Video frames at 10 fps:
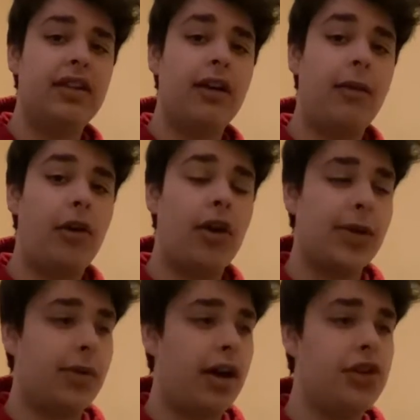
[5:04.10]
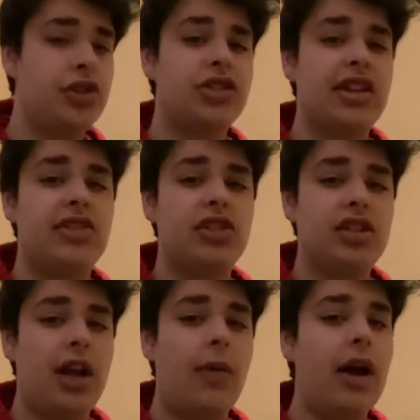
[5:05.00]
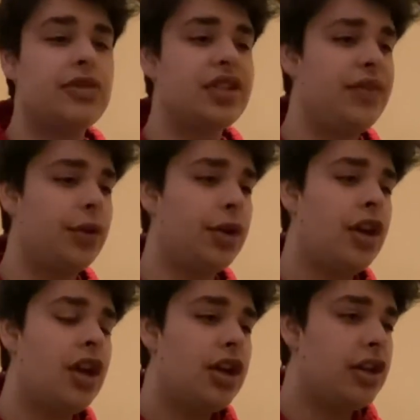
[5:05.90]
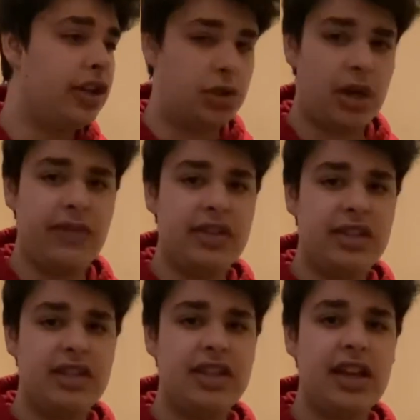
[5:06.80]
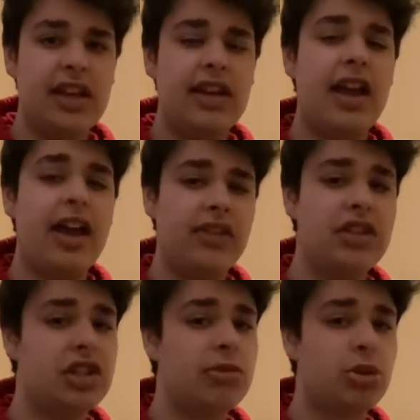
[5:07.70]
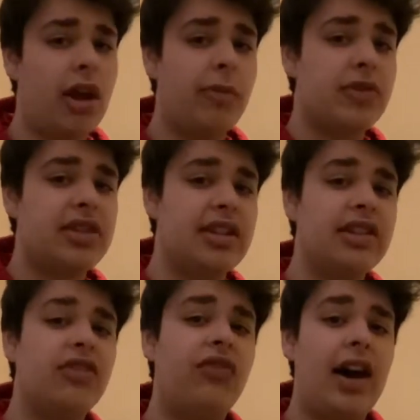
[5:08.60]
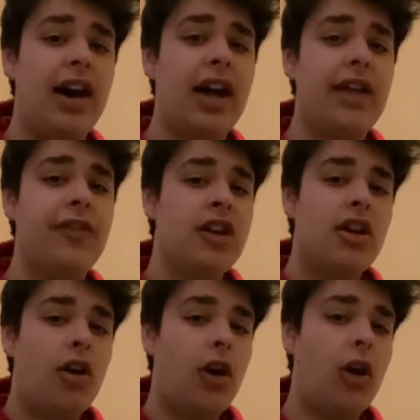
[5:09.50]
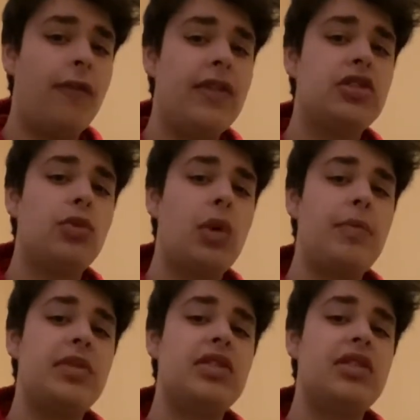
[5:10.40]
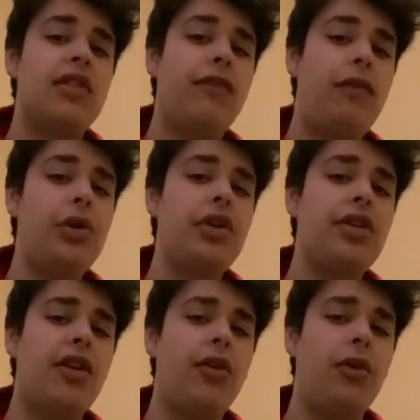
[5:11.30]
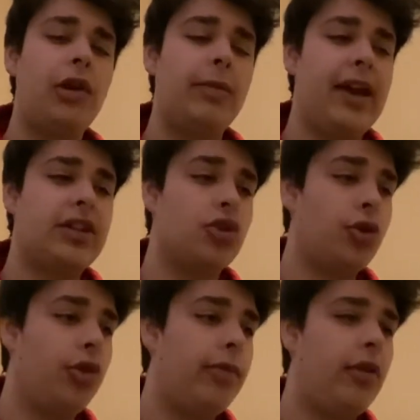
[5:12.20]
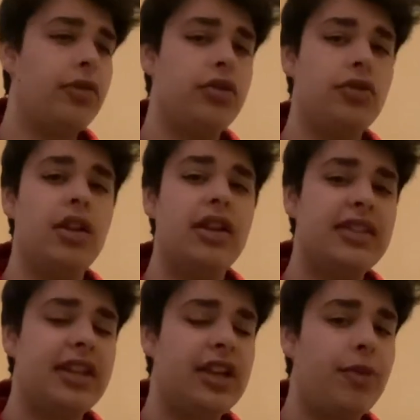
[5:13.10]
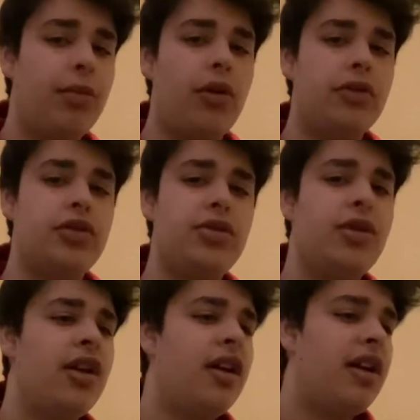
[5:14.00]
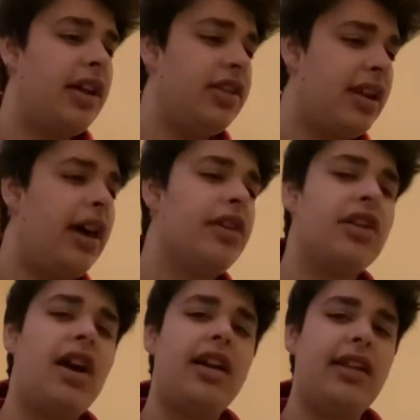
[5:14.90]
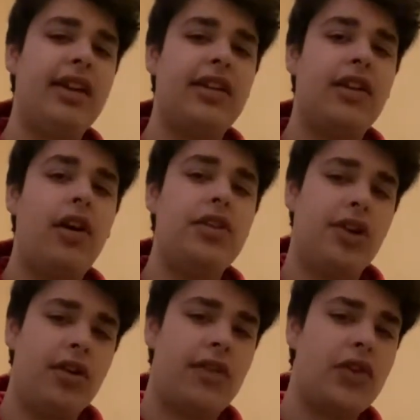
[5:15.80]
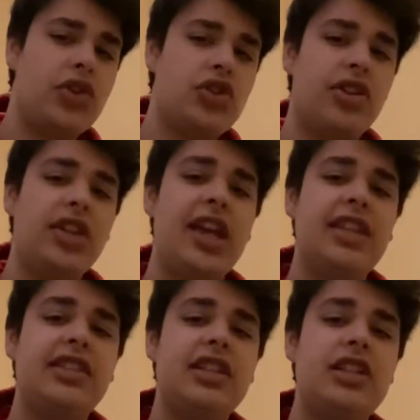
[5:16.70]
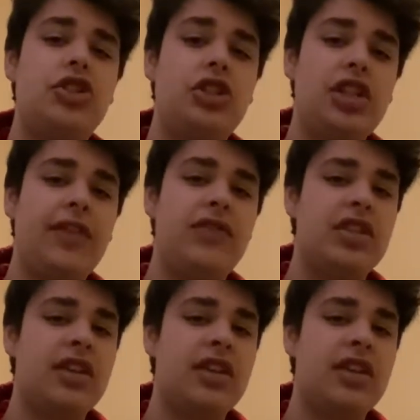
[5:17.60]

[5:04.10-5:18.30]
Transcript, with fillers: Amari Rogers as your slot wide receiver, and Travis Etienne, and then James Robinson. That's five offensive weapons for your young quarterback to throw the ball to to get the ball to. And then now you're kind of like a younger version of the Kansas City Chiefs.